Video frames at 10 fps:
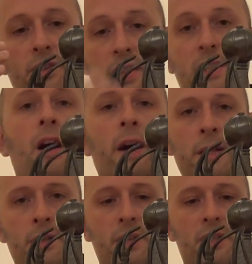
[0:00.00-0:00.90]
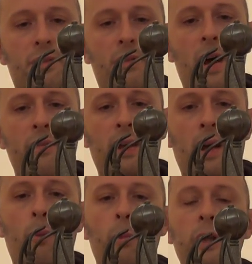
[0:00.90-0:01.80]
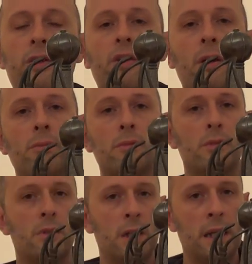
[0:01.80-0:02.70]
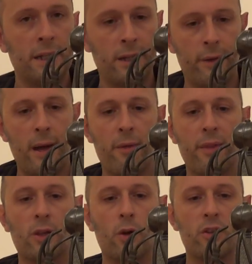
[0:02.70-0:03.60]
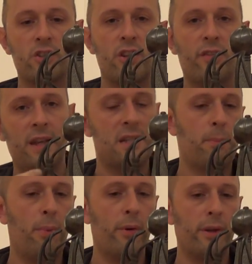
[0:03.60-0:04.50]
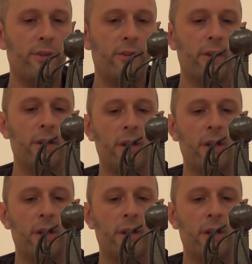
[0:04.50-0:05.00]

designs surviving, and we don't really know how they got to this point.